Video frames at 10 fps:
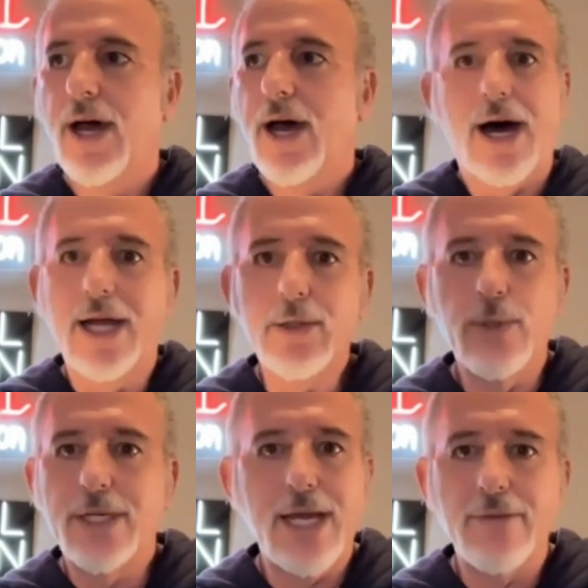I don't
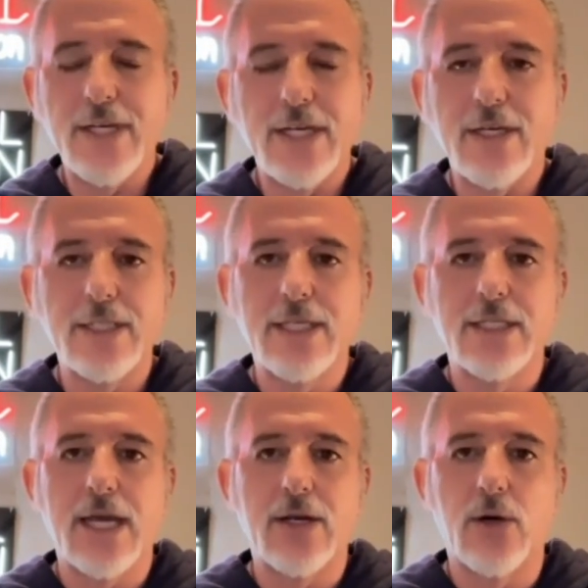want to have that guy get in
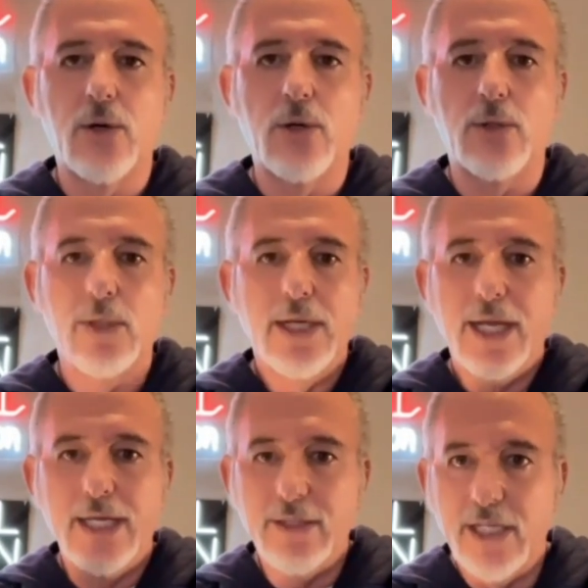that hole
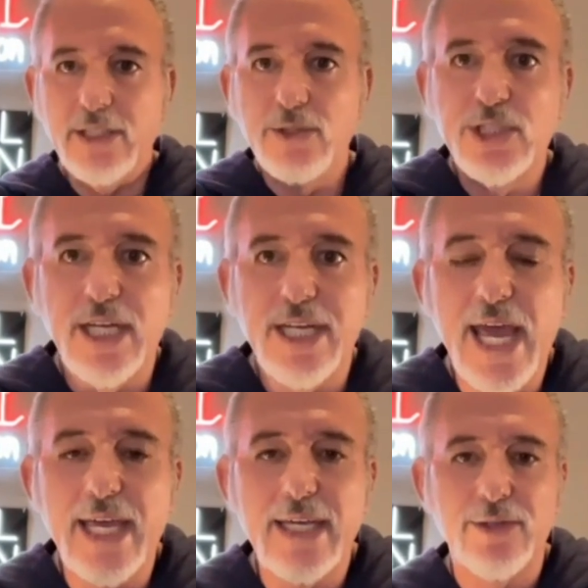and, like you said, hang
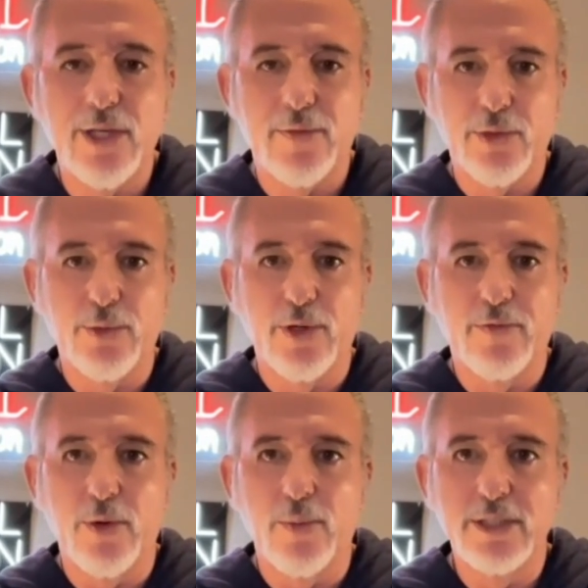out there for three or four
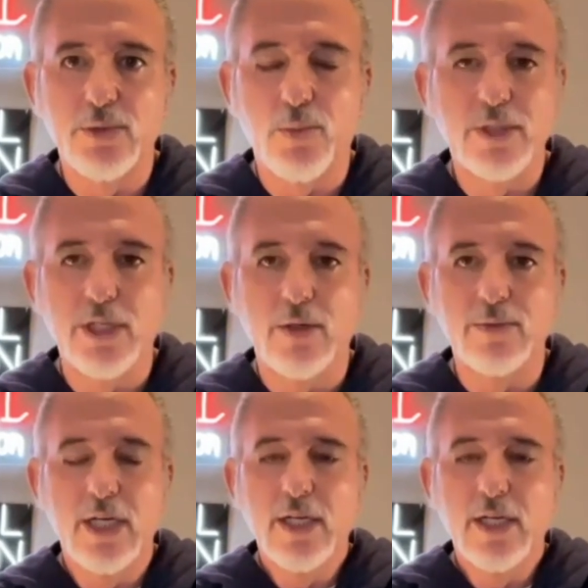months, you know."